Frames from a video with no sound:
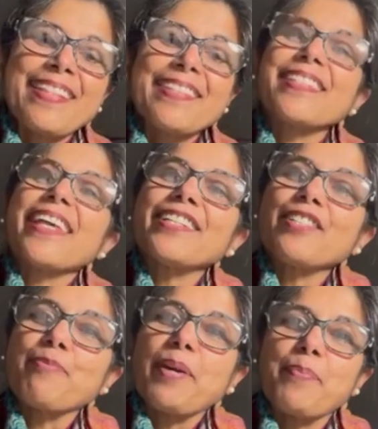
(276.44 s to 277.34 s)
The second
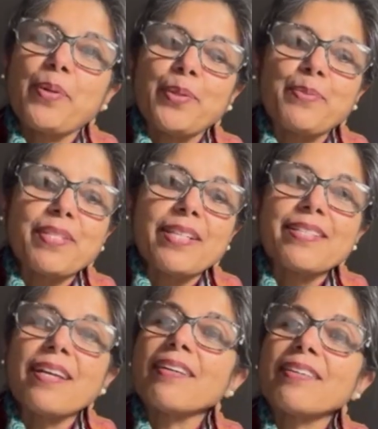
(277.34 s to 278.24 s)
of my poems
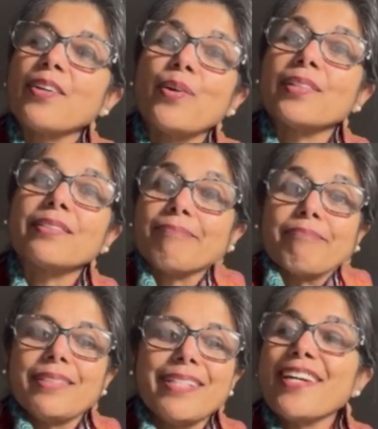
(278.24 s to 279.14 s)
is
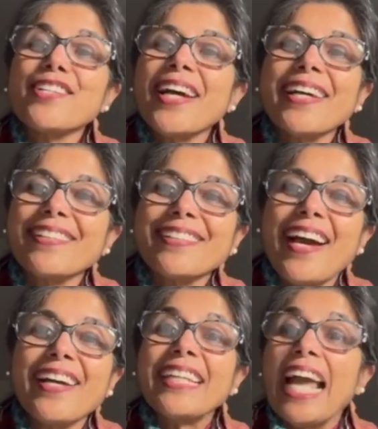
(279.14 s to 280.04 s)
it's untitled.
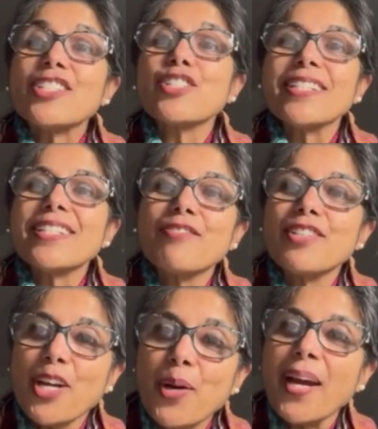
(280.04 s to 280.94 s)
I actually didn't
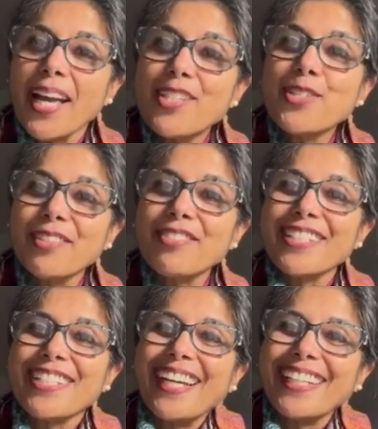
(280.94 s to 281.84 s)
even know I had to give it
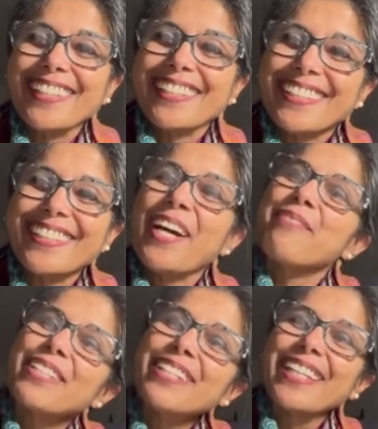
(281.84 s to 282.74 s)
a title.
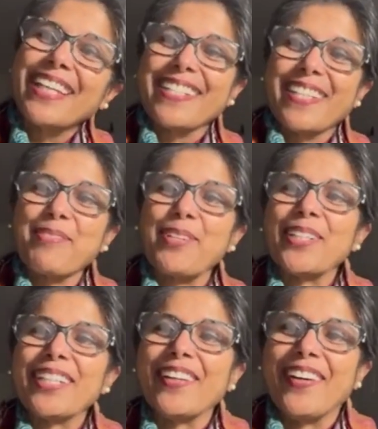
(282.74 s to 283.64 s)
I'm learning as I'm
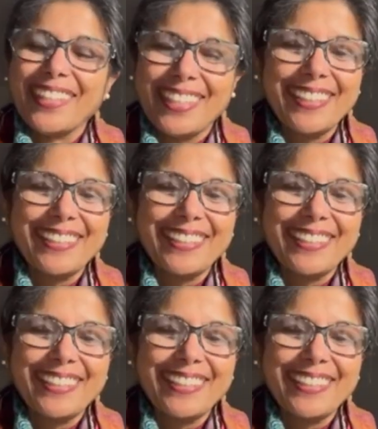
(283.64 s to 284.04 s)
going along.